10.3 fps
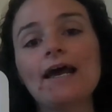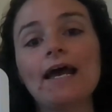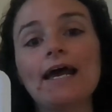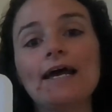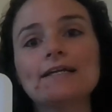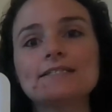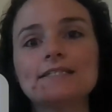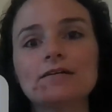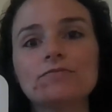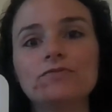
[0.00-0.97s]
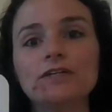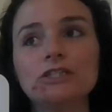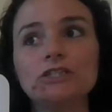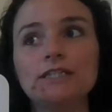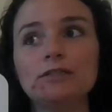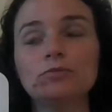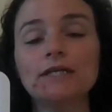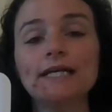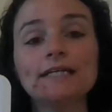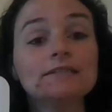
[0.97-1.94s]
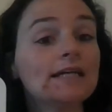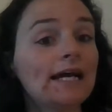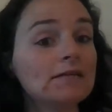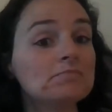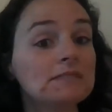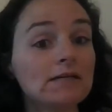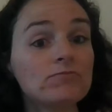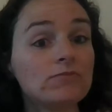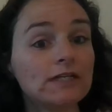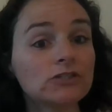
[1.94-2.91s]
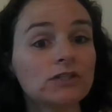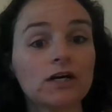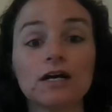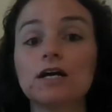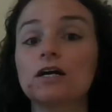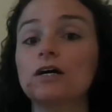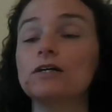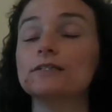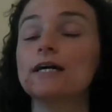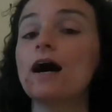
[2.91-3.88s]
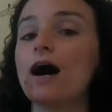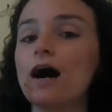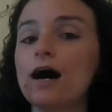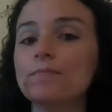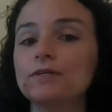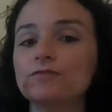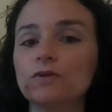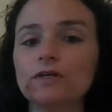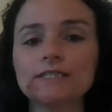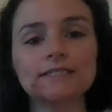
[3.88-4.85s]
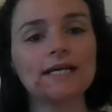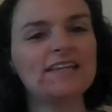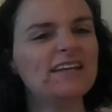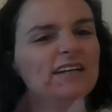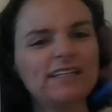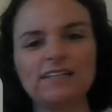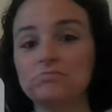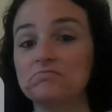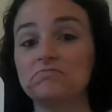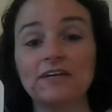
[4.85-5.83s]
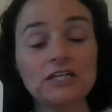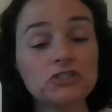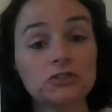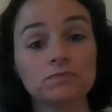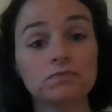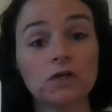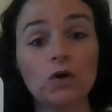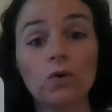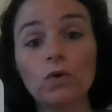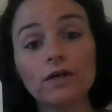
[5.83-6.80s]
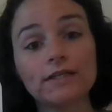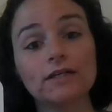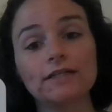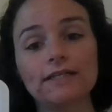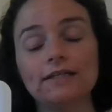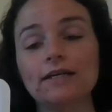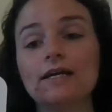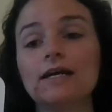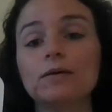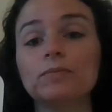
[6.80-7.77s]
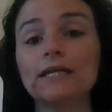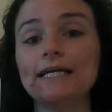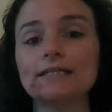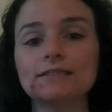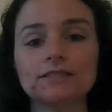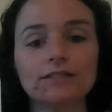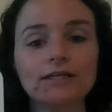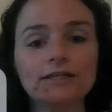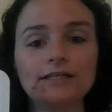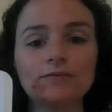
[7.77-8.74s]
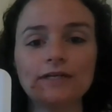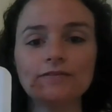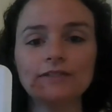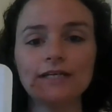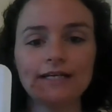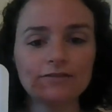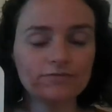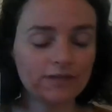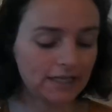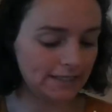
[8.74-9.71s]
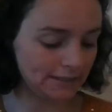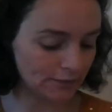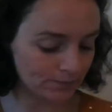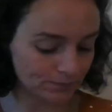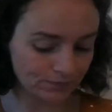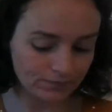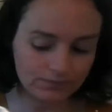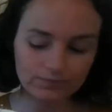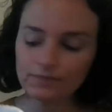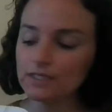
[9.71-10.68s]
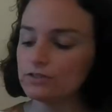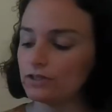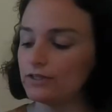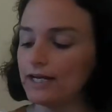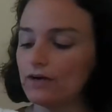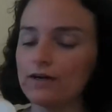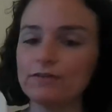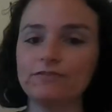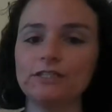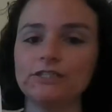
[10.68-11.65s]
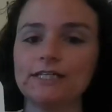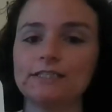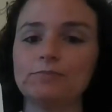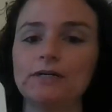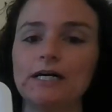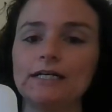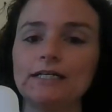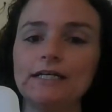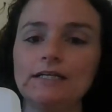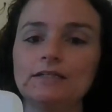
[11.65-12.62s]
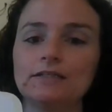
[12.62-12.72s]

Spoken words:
and some fish eat plants, and some fish are called omnivores, and they'll eat fish or they'll eat plants. So they'll eat whatever they can find. So now our fish has a body.